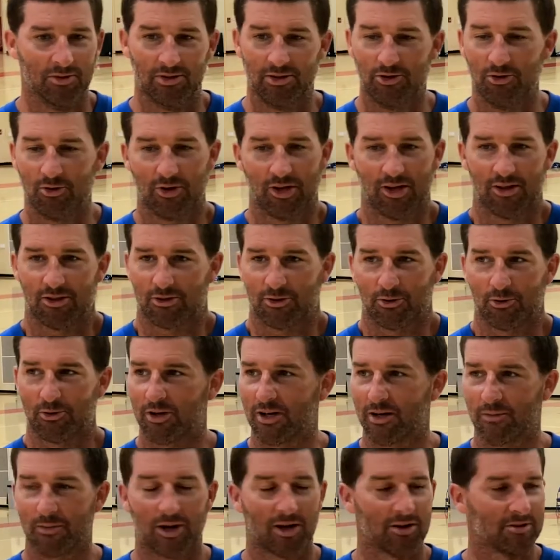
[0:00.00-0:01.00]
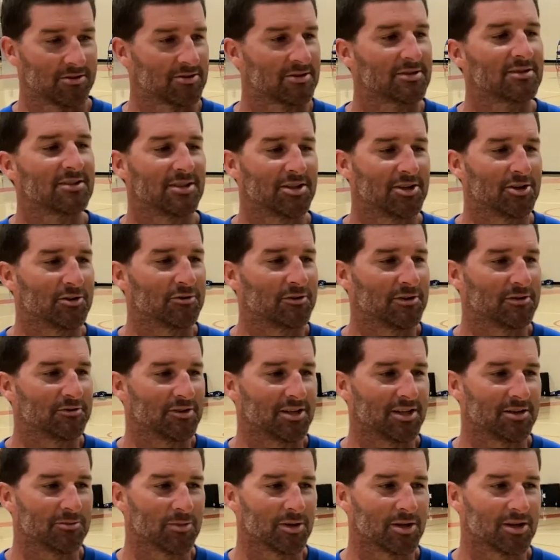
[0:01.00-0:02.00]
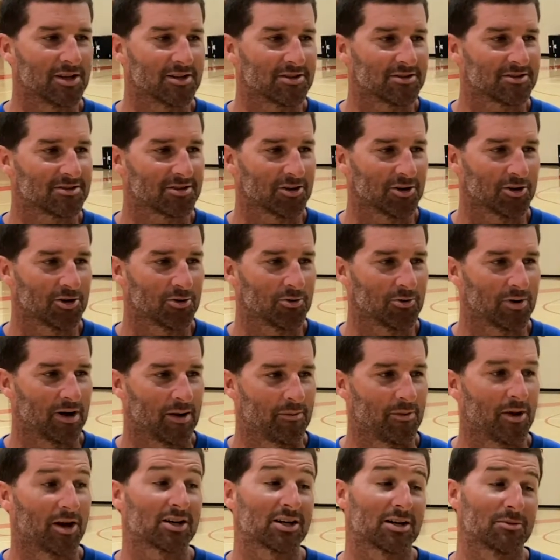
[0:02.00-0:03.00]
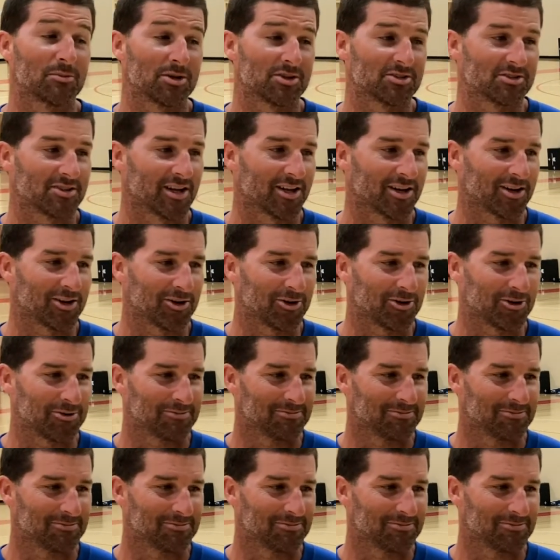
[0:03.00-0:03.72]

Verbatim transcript: you get through it in about 10 or 15 minutes, so I'm not going to miss that at all.